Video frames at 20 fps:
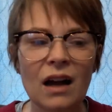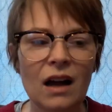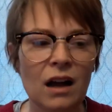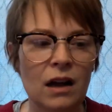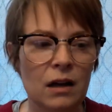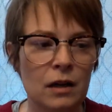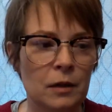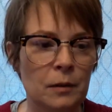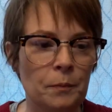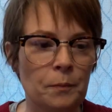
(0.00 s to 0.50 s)

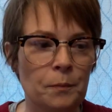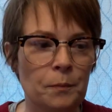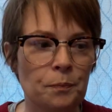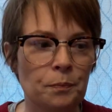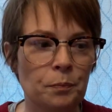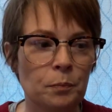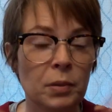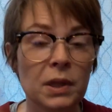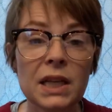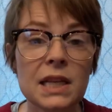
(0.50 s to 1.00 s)
um,
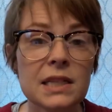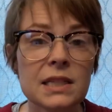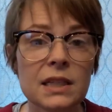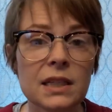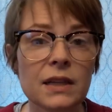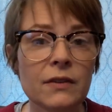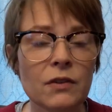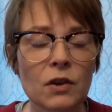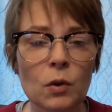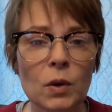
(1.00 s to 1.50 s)
please
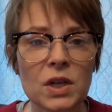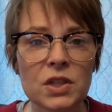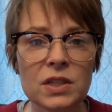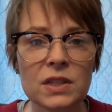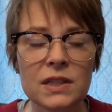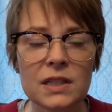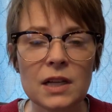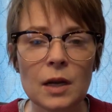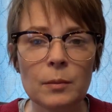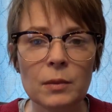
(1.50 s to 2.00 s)
leave your
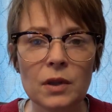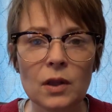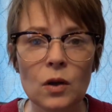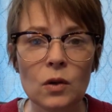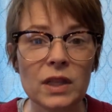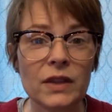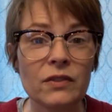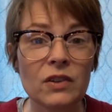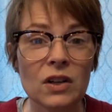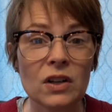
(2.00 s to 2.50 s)
questions down below,
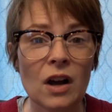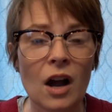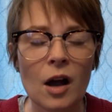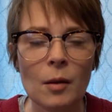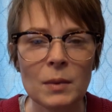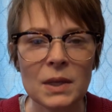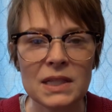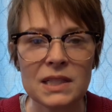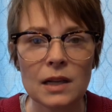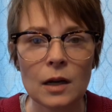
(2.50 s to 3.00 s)
leave your
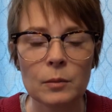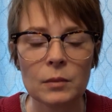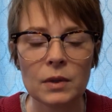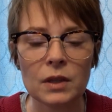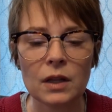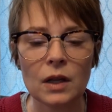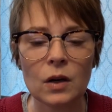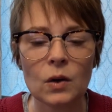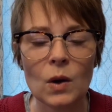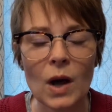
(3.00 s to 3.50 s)
comments down
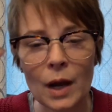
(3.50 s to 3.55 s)
below.